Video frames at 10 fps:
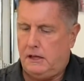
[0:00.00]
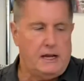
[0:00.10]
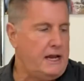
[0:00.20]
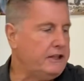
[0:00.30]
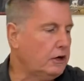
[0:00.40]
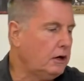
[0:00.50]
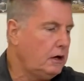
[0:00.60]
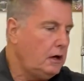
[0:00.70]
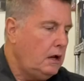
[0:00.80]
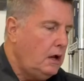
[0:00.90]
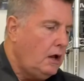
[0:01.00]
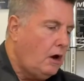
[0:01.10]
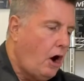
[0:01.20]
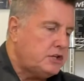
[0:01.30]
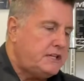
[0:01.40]
either
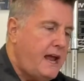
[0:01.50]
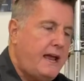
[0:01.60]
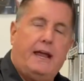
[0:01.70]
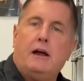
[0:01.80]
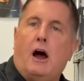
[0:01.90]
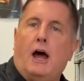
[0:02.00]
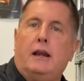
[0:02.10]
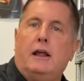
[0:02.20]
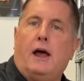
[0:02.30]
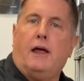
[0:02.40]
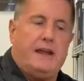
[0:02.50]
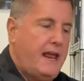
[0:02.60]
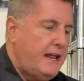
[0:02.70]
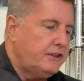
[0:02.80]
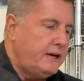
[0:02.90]
RCAing on the
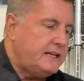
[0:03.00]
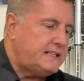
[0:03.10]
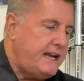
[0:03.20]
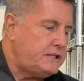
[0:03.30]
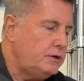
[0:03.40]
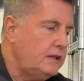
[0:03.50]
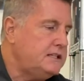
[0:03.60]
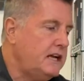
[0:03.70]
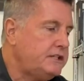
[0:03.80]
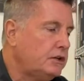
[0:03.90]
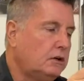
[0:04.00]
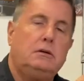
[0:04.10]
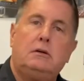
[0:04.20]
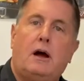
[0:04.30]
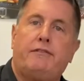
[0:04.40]
NA30C to the
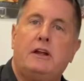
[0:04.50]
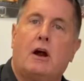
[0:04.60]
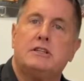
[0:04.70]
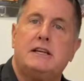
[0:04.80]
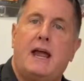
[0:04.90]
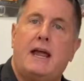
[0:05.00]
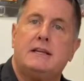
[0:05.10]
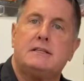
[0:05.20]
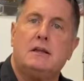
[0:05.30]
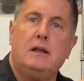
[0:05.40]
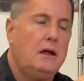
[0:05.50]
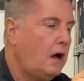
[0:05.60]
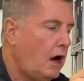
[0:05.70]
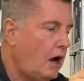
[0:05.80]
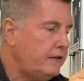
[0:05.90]
digital off the RCAs
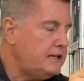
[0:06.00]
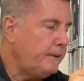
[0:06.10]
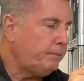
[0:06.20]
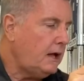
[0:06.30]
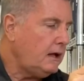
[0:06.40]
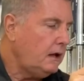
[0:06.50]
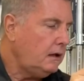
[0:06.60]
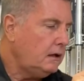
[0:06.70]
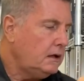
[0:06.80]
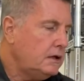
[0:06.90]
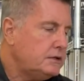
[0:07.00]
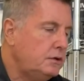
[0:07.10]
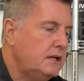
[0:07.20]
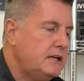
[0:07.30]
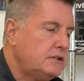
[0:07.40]
on the DIN plug
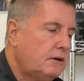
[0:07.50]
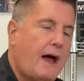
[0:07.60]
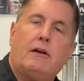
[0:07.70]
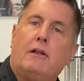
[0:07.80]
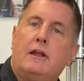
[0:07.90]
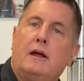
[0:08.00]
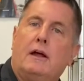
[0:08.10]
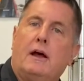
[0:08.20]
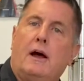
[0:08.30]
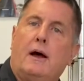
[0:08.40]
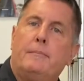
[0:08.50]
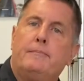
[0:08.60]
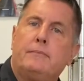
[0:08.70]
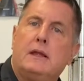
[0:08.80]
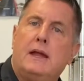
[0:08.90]
to the digital out on the
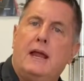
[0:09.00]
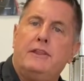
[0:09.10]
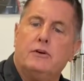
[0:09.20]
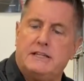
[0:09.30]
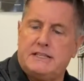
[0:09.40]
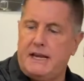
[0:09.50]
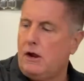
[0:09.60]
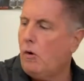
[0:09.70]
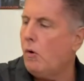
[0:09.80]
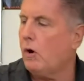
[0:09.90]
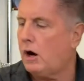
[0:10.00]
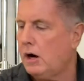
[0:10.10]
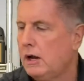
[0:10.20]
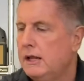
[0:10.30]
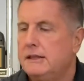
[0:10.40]
NA30C,
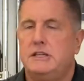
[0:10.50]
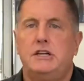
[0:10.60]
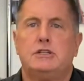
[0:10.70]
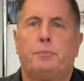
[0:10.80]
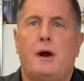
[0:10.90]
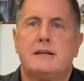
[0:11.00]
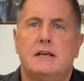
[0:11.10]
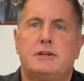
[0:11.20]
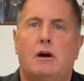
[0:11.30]
or the digital processor